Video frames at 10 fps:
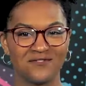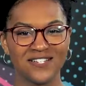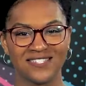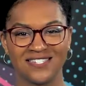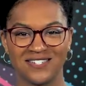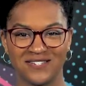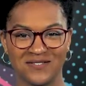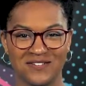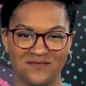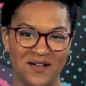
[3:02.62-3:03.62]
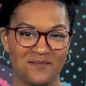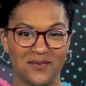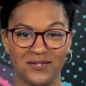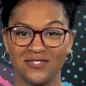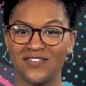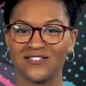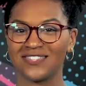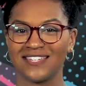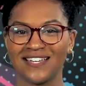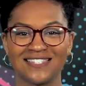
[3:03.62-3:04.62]
for us to do one of my most
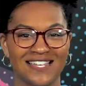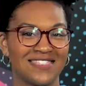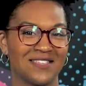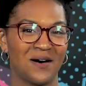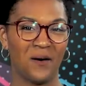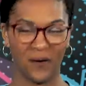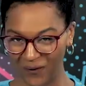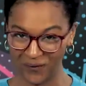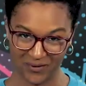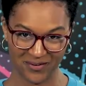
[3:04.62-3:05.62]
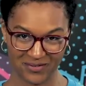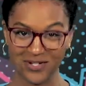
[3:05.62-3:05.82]
favorite things in the whole world,